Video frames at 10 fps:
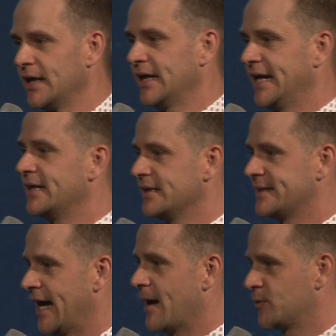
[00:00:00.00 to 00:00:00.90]

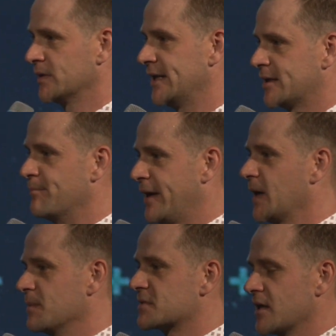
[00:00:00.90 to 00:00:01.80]
handicapped when they compare
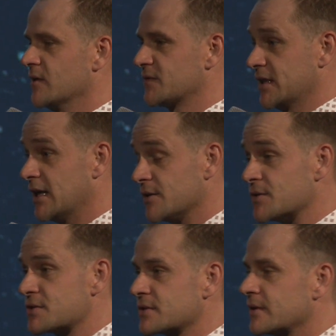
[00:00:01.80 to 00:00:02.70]
themselves to others.